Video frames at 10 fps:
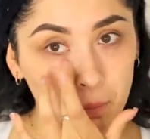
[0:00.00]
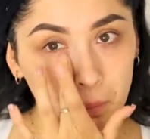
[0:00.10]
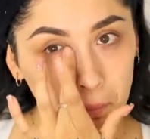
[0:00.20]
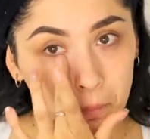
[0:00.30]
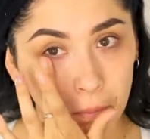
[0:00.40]

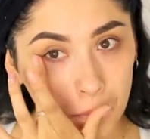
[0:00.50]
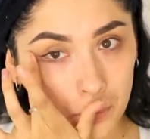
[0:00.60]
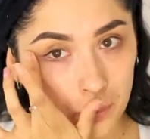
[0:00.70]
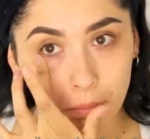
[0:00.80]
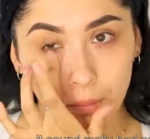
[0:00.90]
This is the
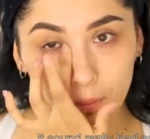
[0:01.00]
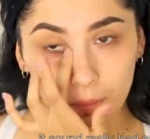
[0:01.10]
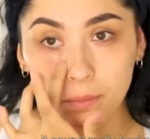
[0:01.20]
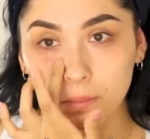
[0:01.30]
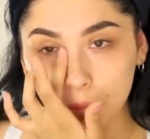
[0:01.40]

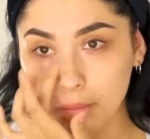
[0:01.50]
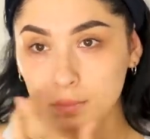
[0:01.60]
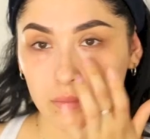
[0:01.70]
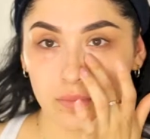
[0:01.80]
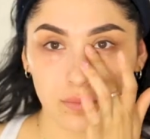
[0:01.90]
Cetaphil eye
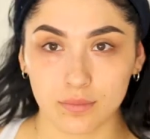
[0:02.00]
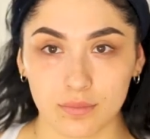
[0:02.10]
cream.